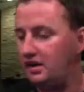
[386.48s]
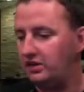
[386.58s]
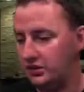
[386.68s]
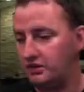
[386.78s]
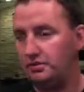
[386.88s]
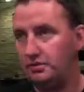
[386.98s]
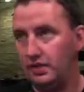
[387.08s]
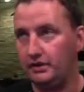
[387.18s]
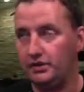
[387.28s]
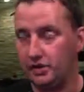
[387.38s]

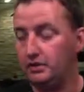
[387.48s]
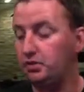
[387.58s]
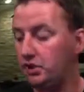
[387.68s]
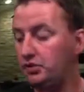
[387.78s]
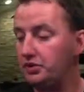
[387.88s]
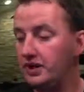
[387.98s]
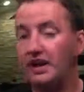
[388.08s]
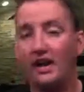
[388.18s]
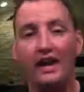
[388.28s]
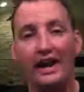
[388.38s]
Surface Pro 3,
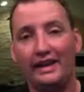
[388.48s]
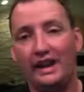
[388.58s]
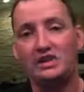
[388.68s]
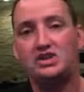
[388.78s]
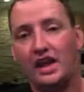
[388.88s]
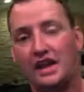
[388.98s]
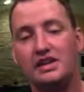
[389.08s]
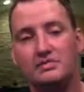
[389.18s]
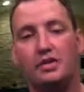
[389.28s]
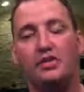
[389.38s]
I can't
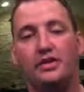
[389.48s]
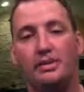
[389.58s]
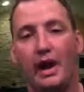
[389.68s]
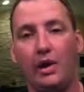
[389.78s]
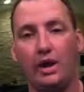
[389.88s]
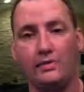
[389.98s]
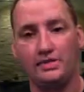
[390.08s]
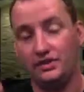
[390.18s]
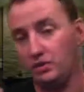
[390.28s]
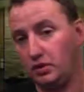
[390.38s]
change most of the power
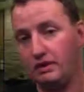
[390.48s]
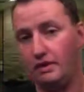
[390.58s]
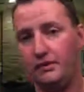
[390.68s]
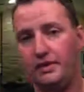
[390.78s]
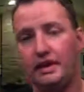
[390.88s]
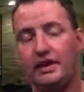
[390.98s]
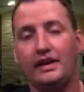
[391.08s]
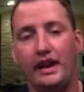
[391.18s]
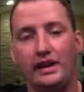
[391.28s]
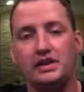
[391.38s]
options. One of them being I
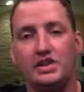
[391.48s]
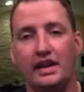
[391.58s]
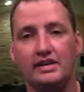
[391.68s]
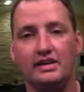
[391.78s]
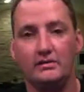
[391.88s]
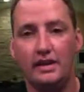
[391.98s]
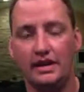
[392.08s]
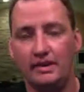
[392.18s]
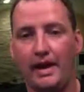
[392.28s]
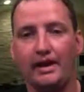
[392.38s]
can't change the min
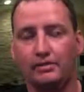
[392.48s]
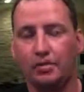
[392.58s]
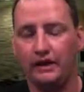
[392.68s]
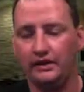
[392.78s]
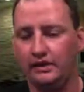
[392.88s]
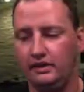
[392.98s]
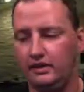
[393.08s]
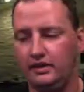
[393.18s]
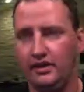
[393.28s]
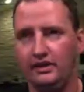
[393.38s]
and max processor
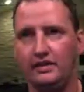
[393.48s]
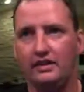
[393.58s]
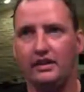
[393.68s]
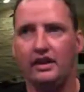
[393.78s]
states.